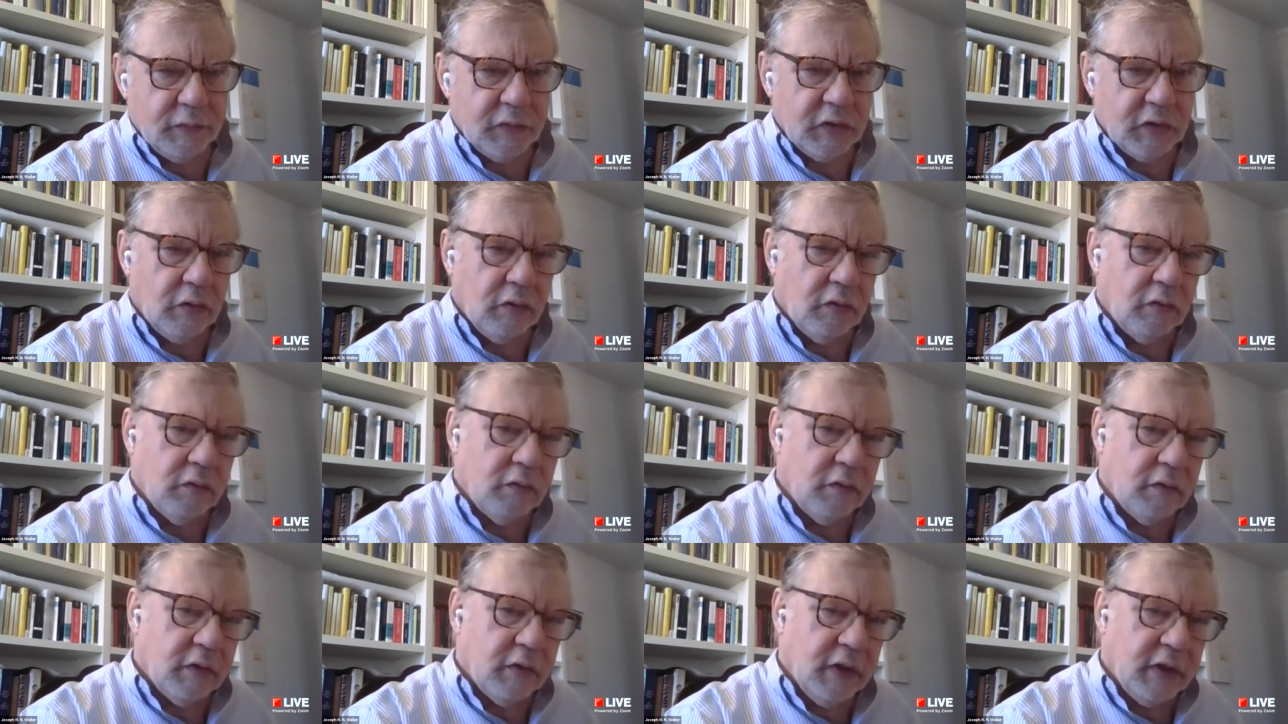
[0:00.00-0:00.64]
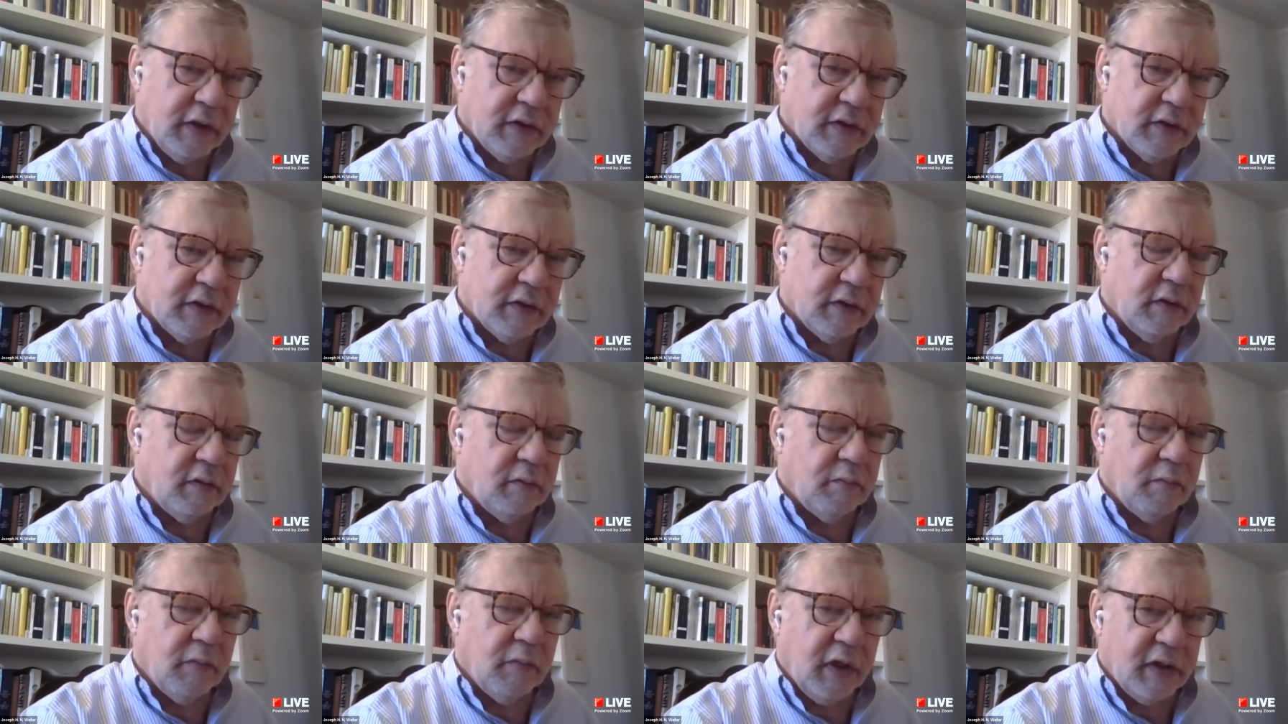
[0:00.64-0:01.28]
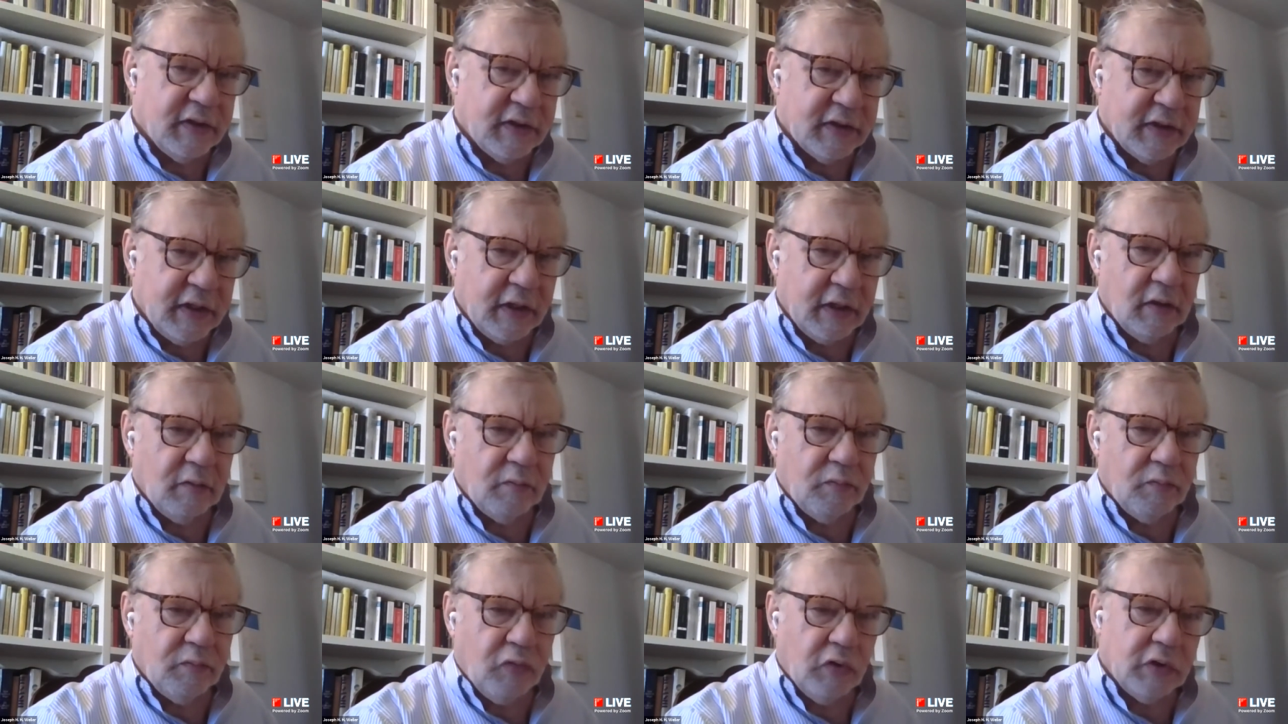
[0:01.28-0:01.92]
So that's my
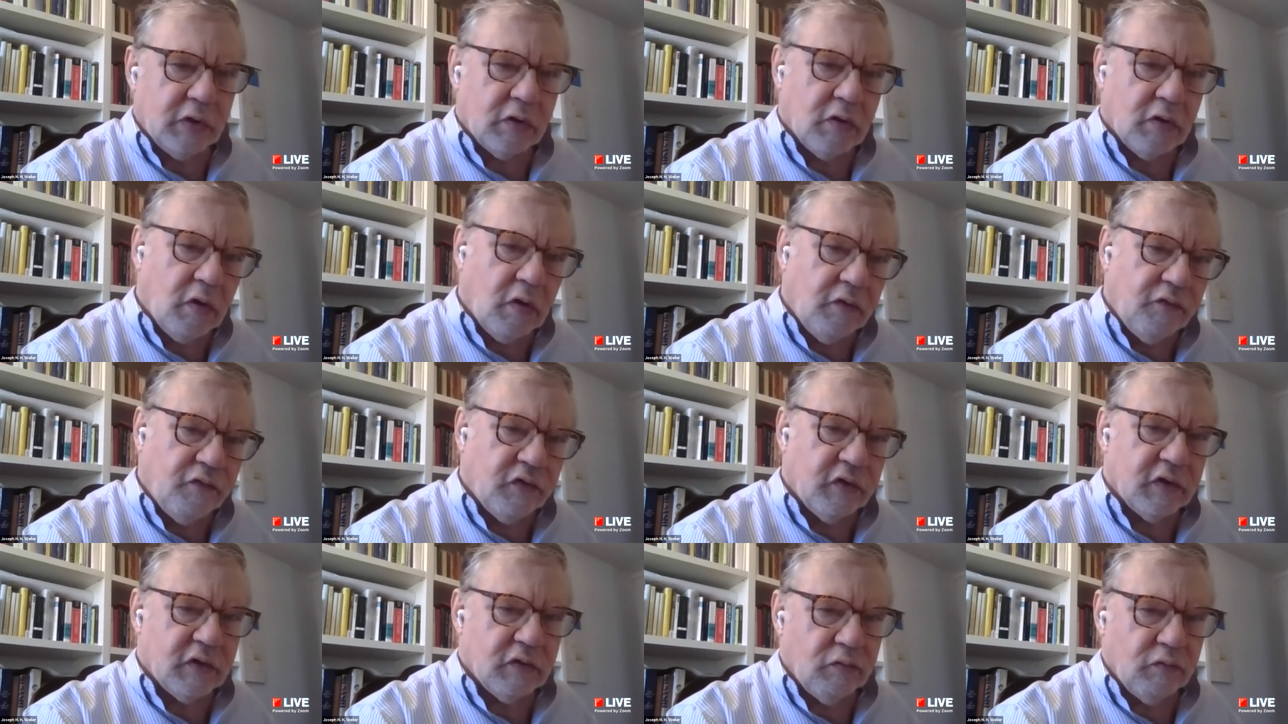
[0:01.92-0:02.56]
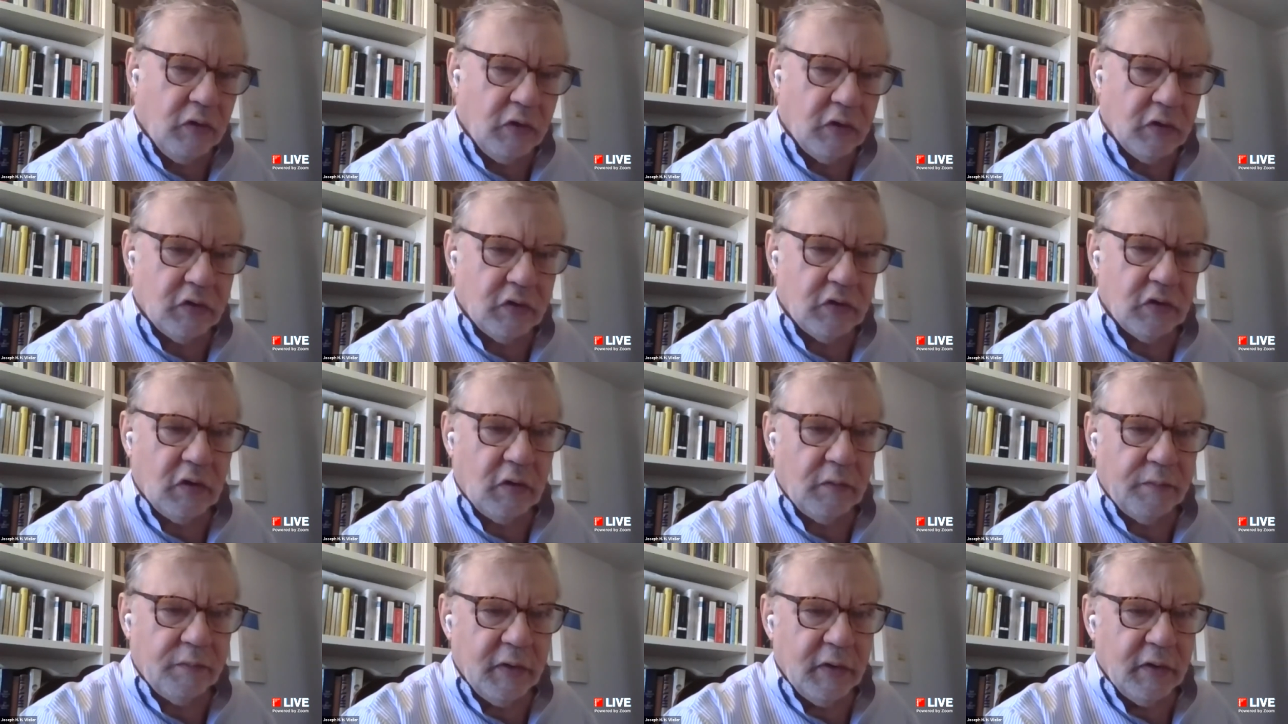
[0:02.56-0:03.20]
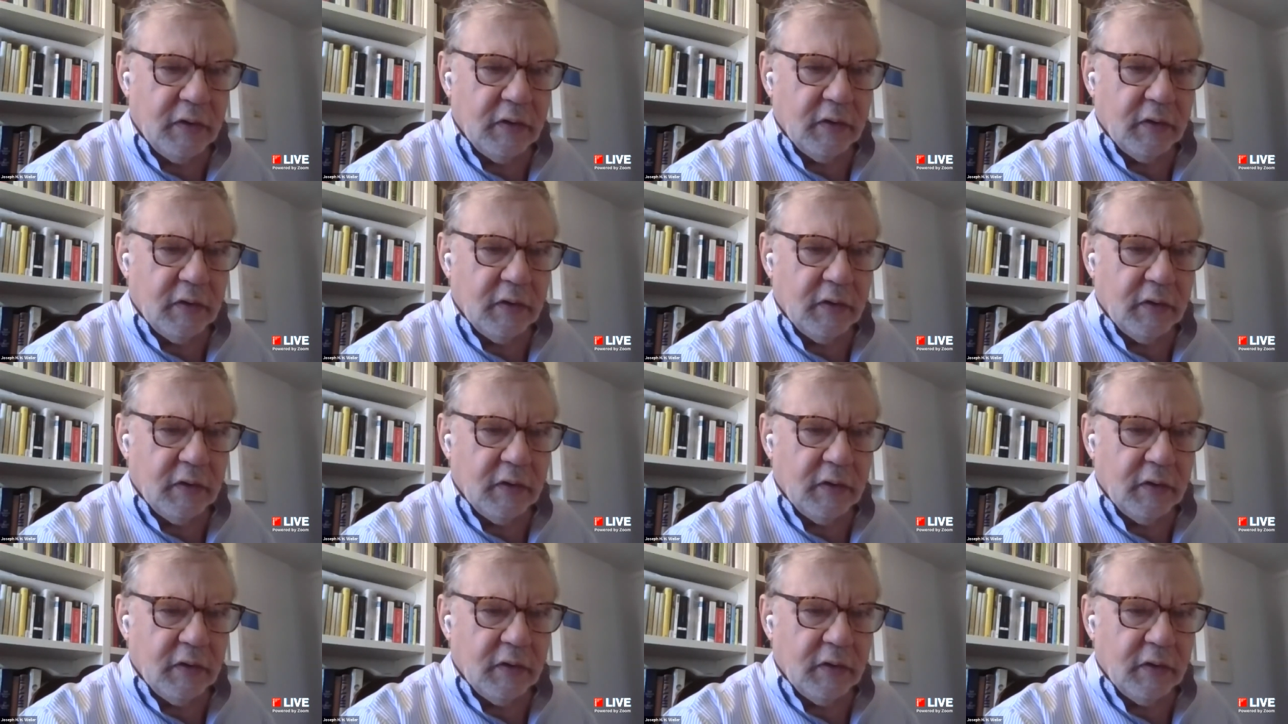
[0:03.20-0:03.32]
second point. Conference workshop,